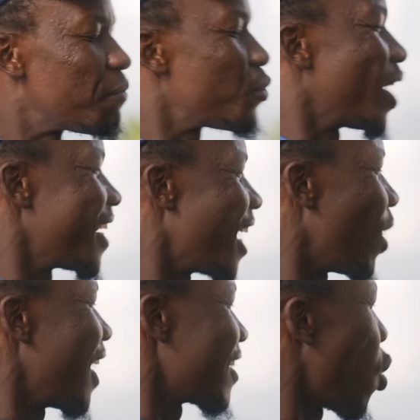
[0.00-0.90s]
Everyone
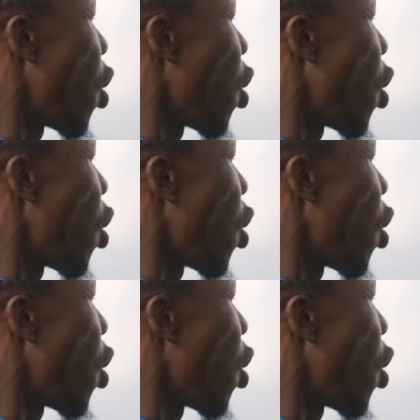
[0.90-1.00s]
now has